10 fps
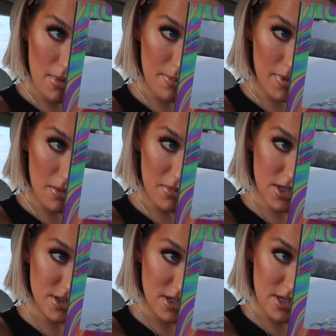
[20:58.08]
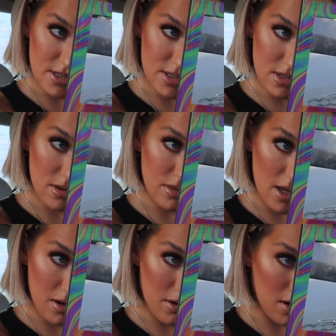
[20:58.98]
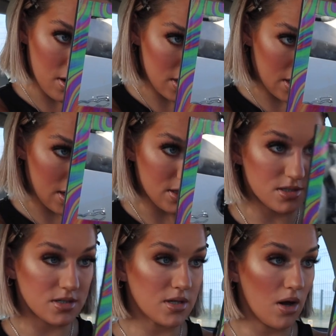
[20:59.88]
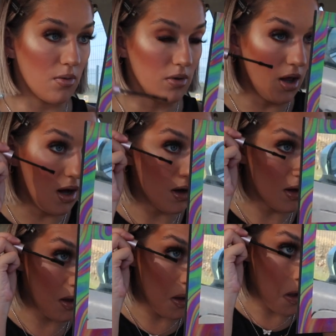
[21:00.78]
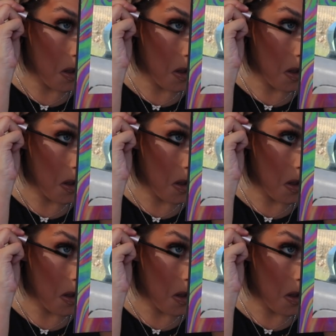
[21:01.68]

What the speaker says: My bottom lashes, thank God, are so long.